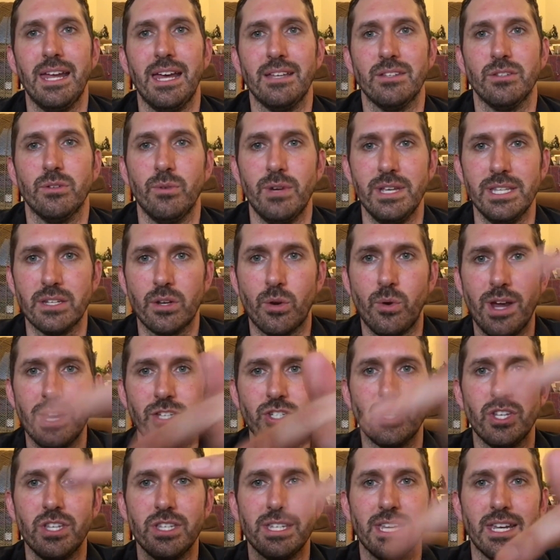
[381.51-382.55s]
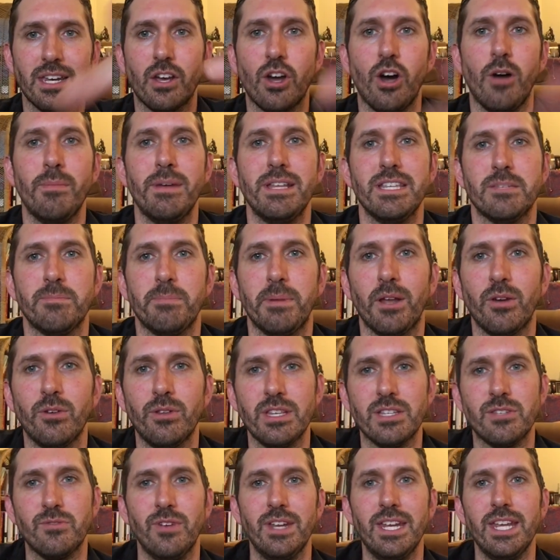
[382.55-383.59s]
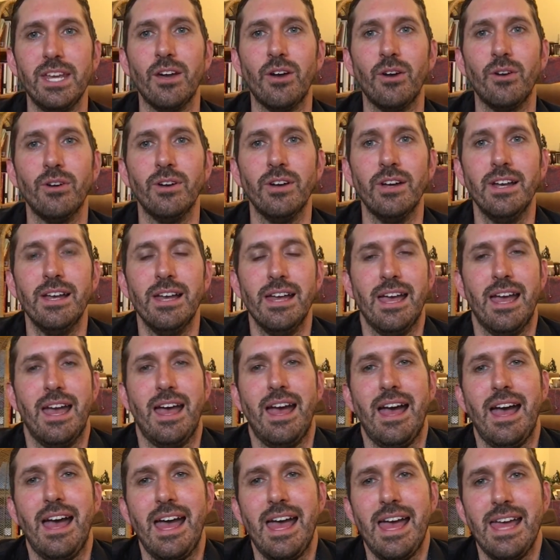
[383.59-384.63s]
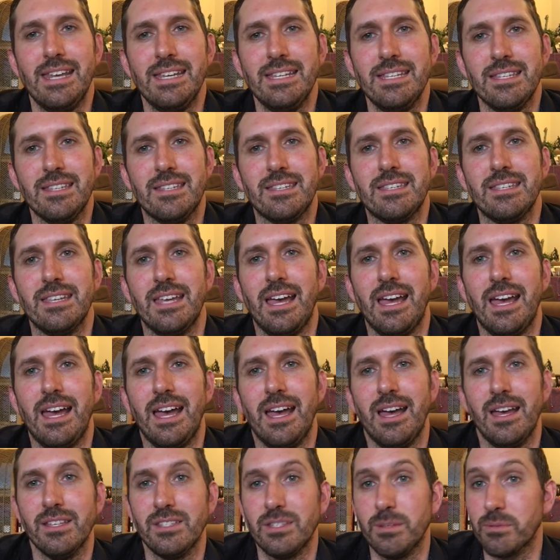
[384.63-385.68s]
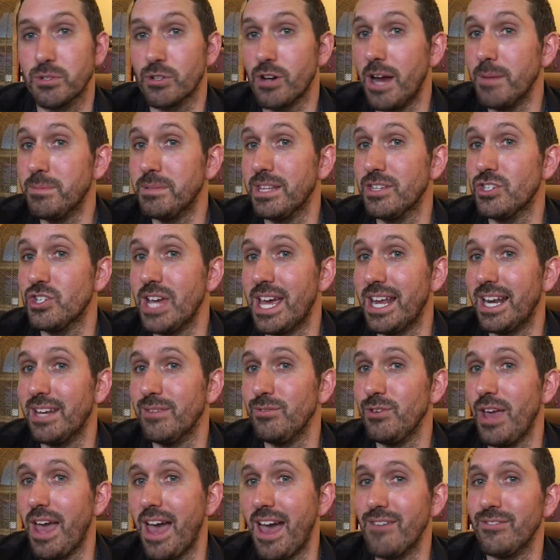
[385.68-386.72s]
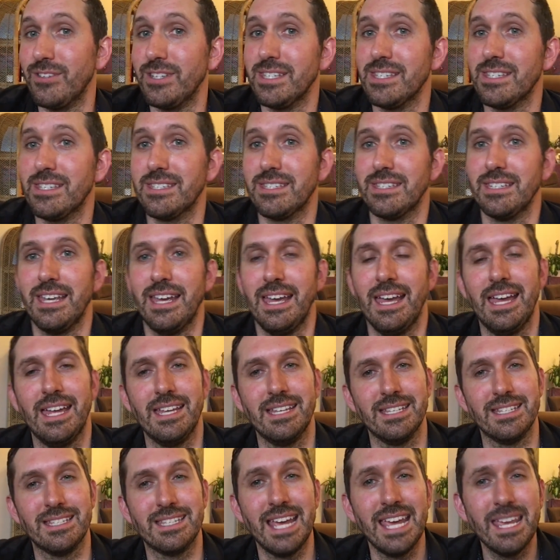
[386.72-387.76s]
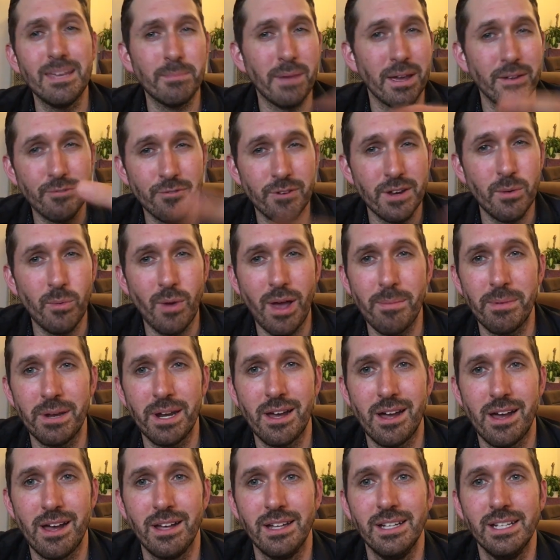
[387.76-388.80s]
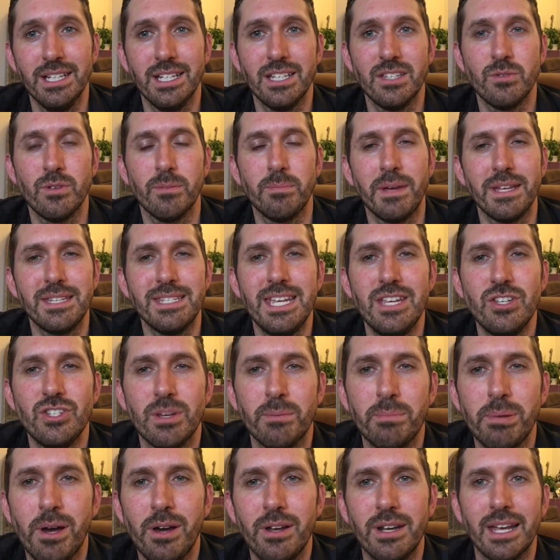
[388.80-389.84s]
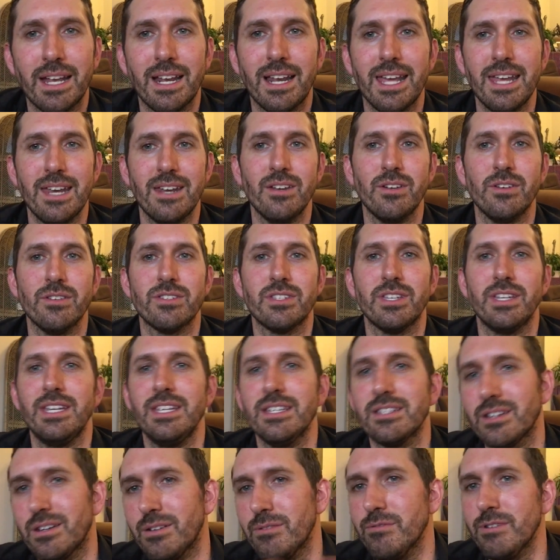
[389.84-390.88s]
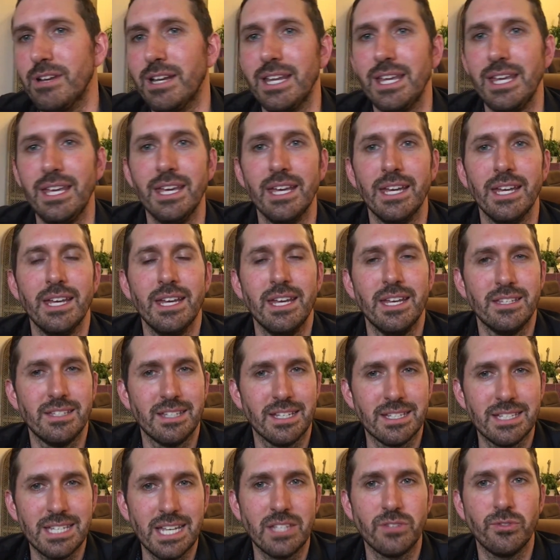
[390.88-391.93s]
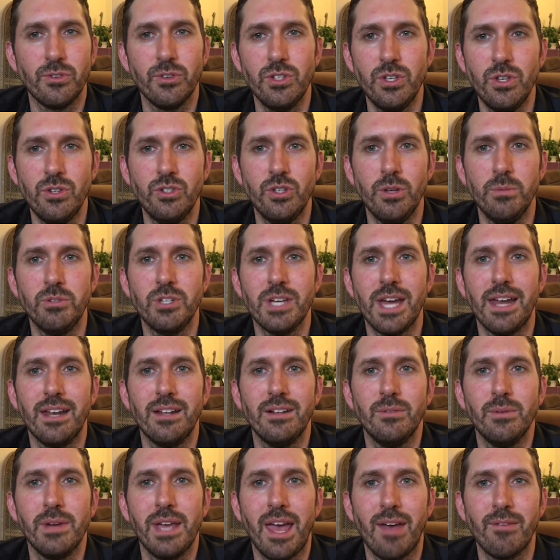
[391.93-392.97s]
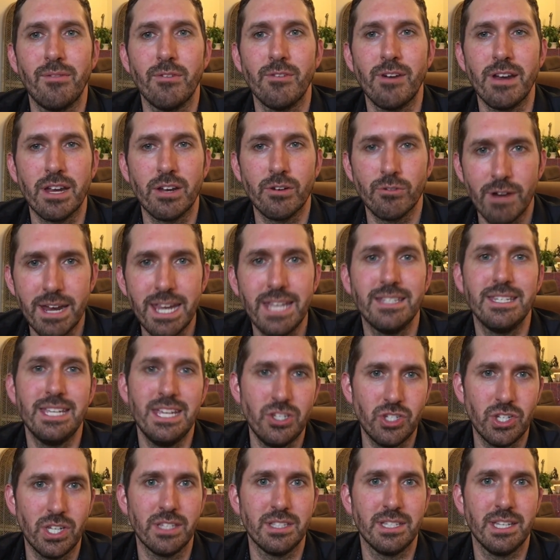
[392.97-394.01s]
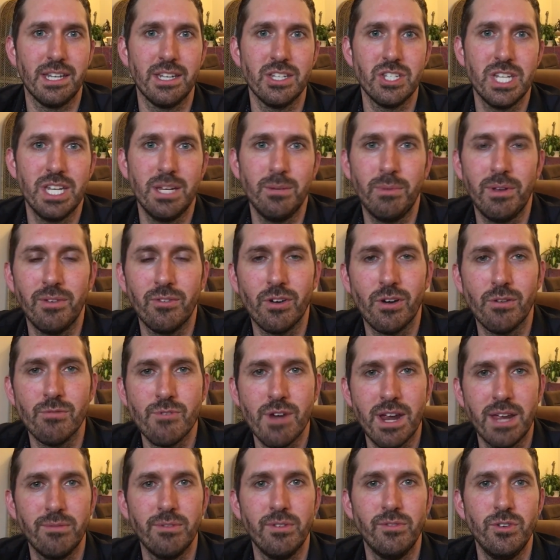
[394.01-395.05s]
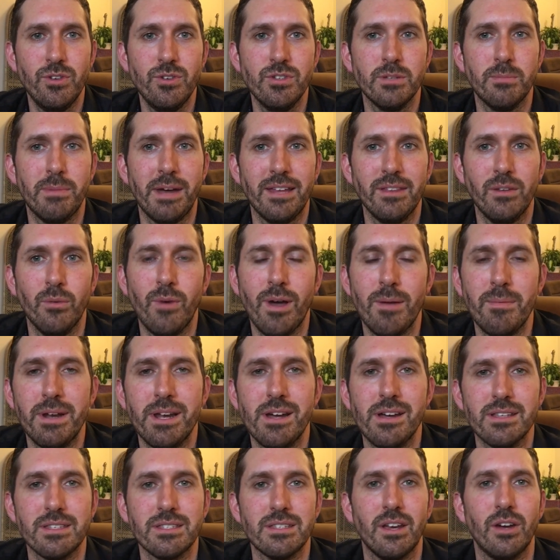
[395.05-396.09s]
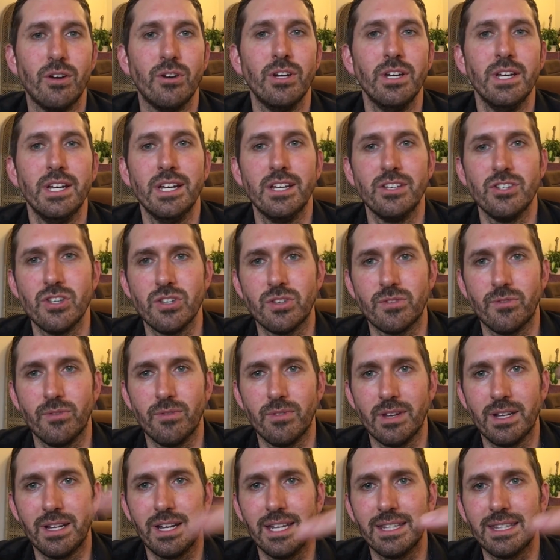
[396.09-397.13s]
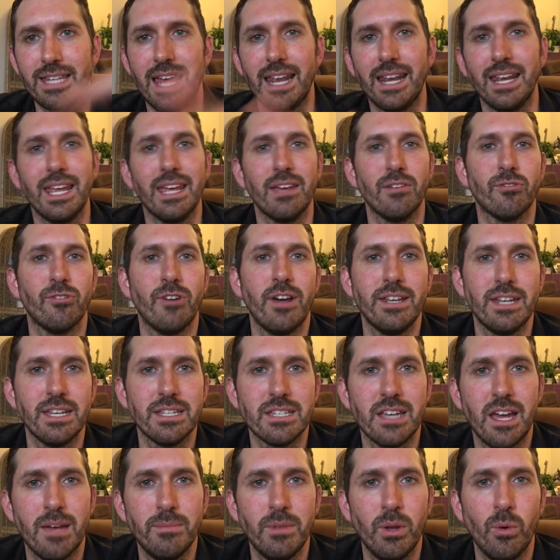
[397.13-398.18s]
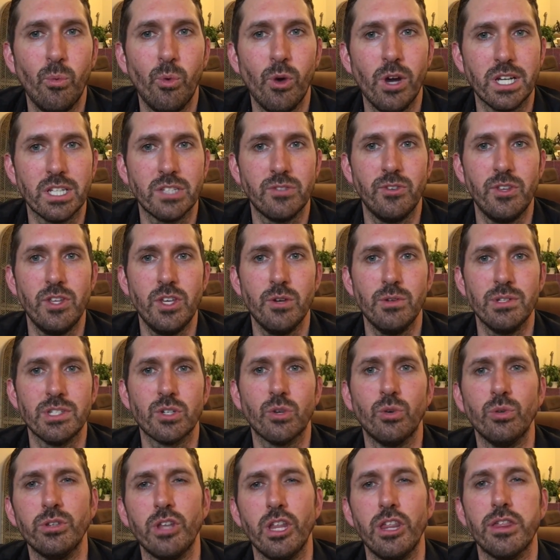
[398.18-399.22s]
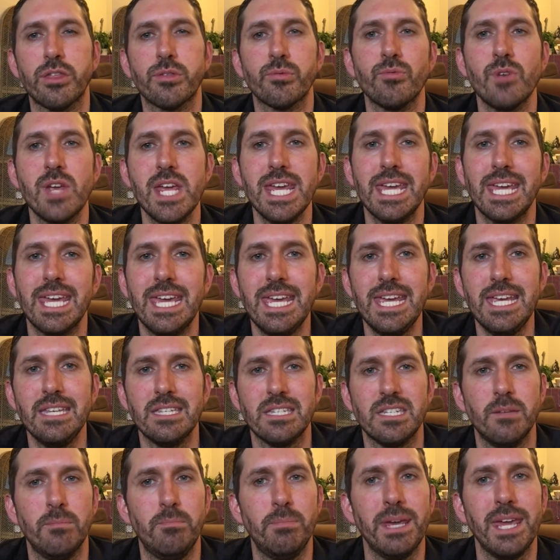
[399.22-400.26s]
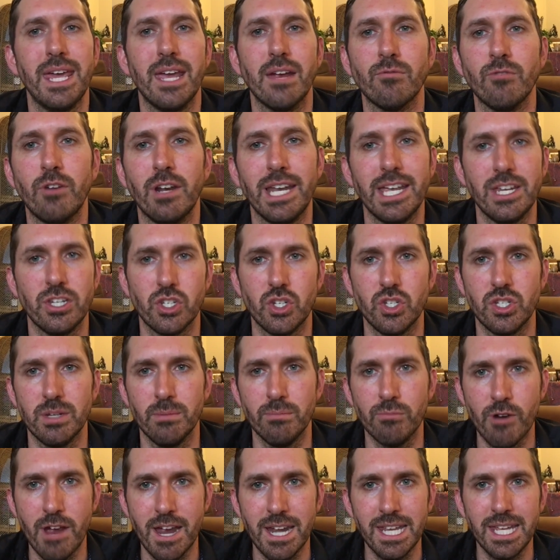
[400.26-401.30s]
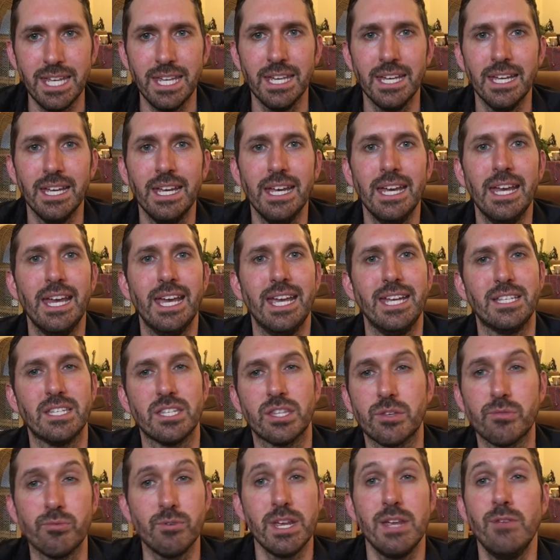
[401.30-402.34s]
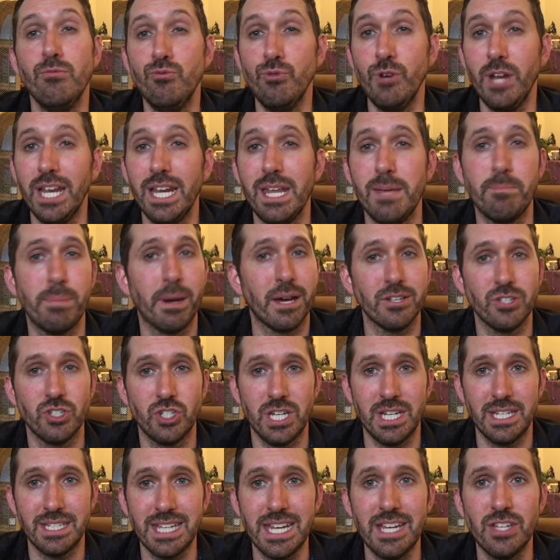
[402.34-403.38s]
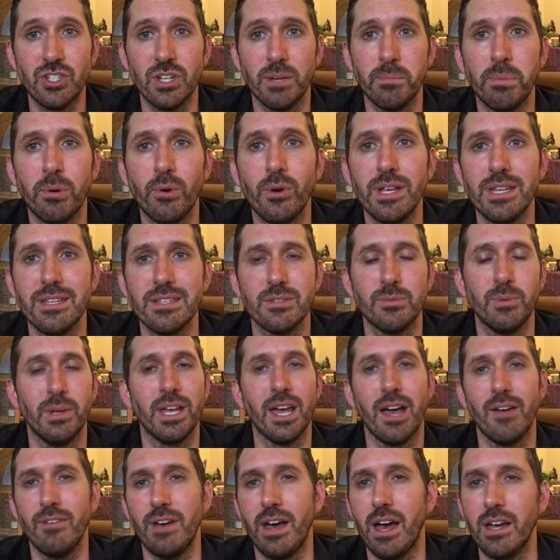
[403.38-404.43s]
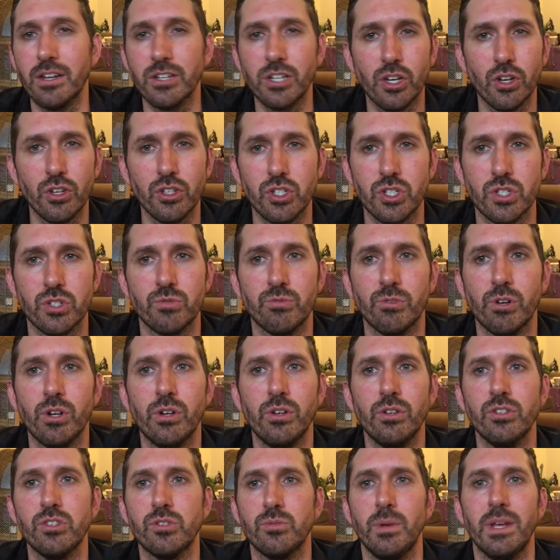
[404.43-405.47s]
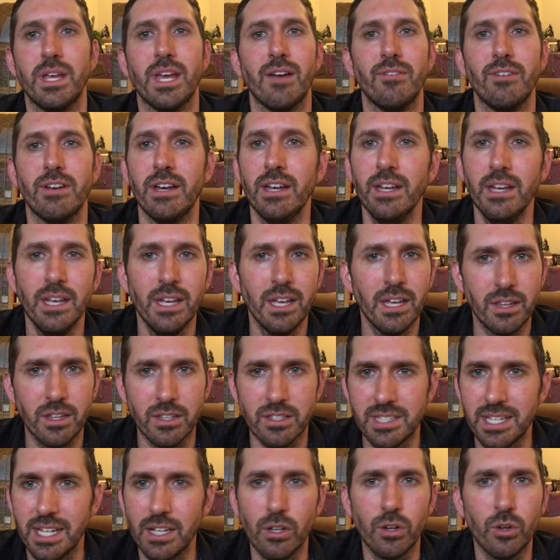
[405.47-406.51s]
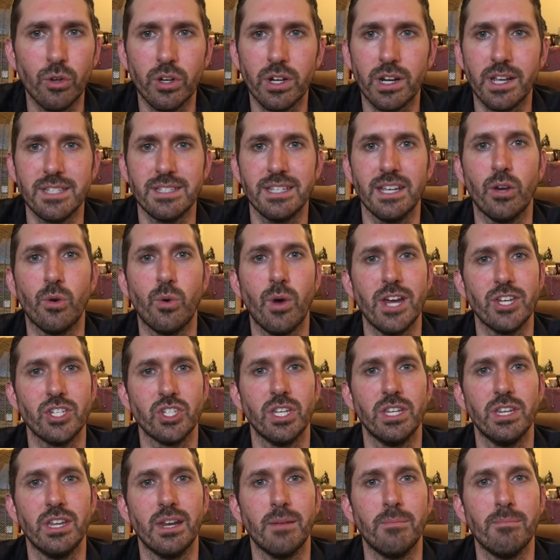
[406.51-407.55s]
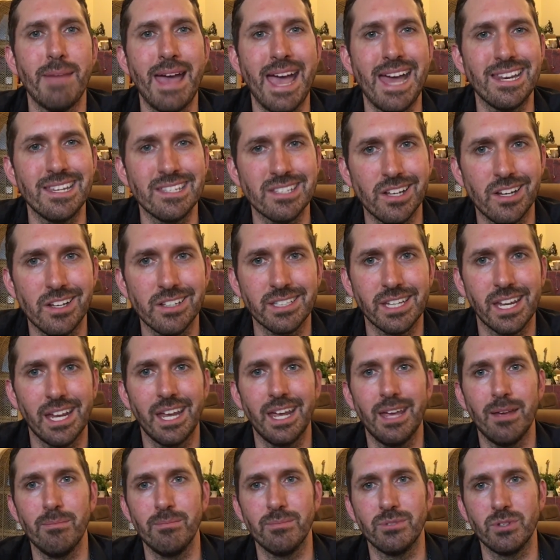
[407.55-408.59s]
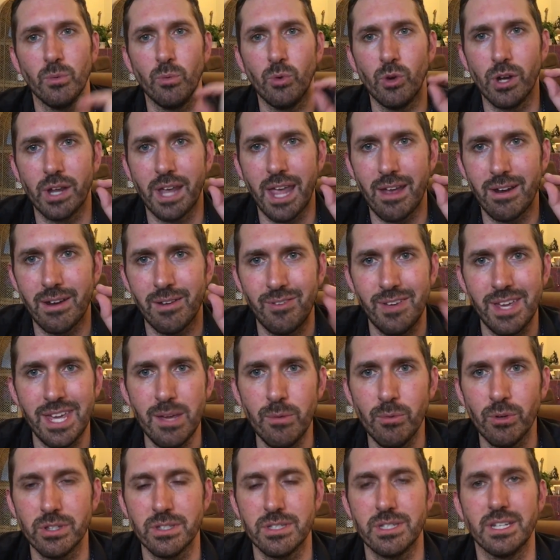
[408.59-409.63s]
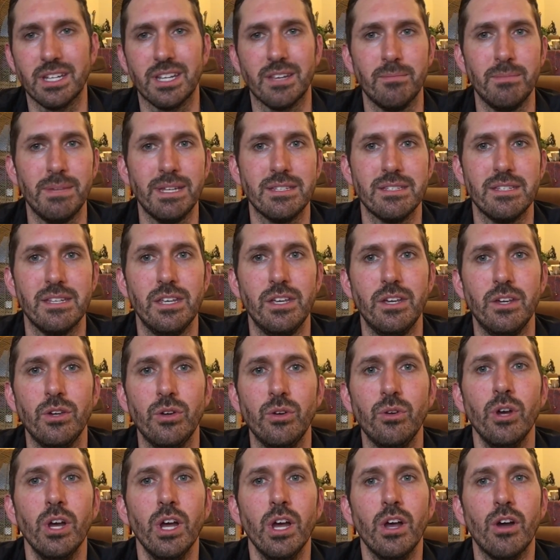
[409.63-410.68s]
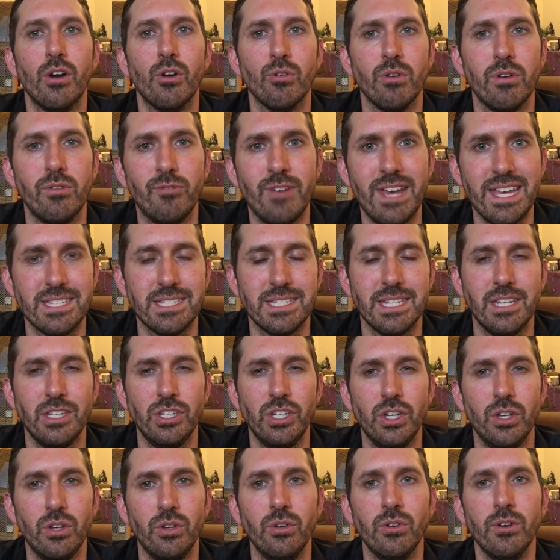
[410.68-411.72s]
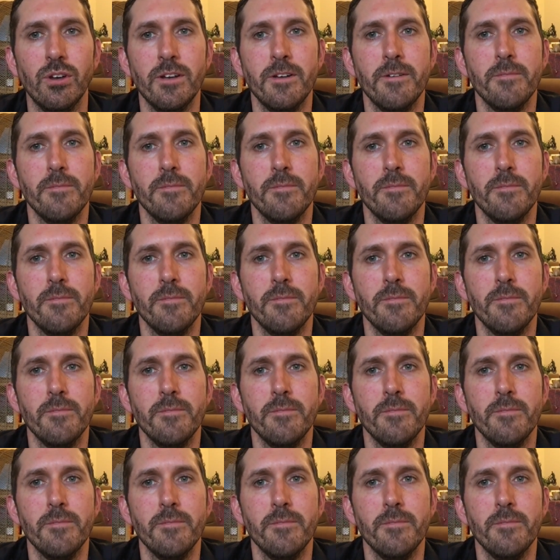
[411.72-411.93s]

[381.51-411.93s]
As always, questions and comments below this video, and uh, subscribe to the channel if you haven't, and take my free webinar. It's with my teaching partner, Clayton Olson. He's got a really successful YouTube channel. We have a great teaching synergy, and we've got rave reviews about the webinar. So just click that link, find a time that works for you. It's called The Three Keys to Being Relationship Ready. It's three really punchy teaching points. We cover unconscious roles. We cover the single organizing question that a man is asking him to work out if he wants to commit to you or invest in you.